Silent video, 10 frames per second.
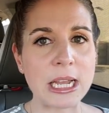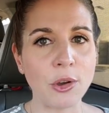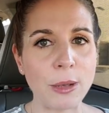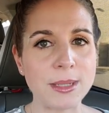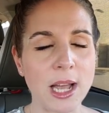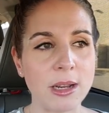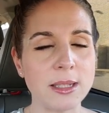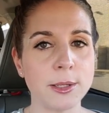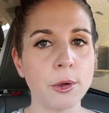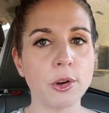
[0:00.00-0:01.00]
I know I'm sounding
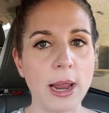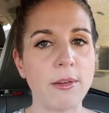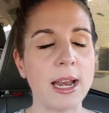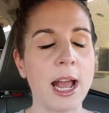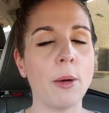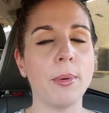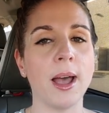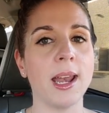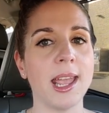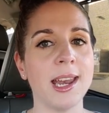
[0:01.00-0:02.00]
so cray right now,
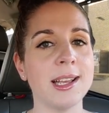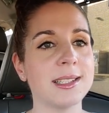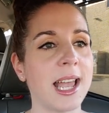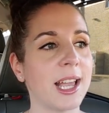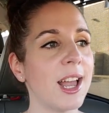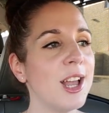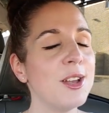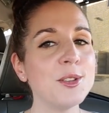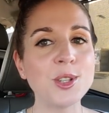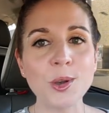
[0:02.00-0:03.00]
but it is like
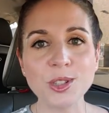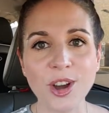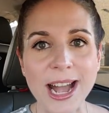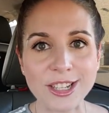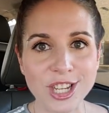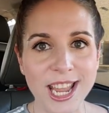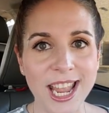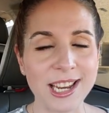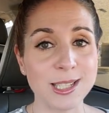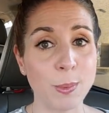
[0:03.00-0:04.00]
so scratchy
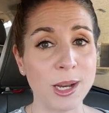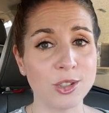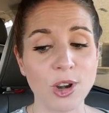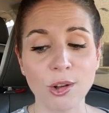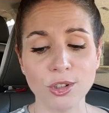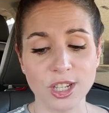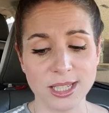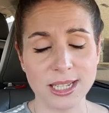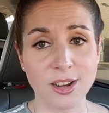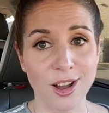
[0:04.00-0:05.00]
and it's been a struggle
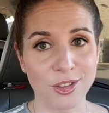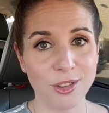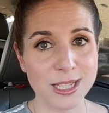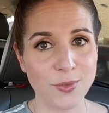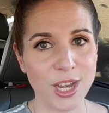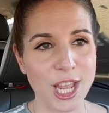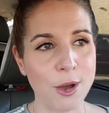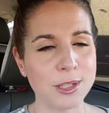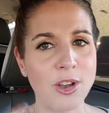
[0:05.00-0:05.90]
just to talk through this video.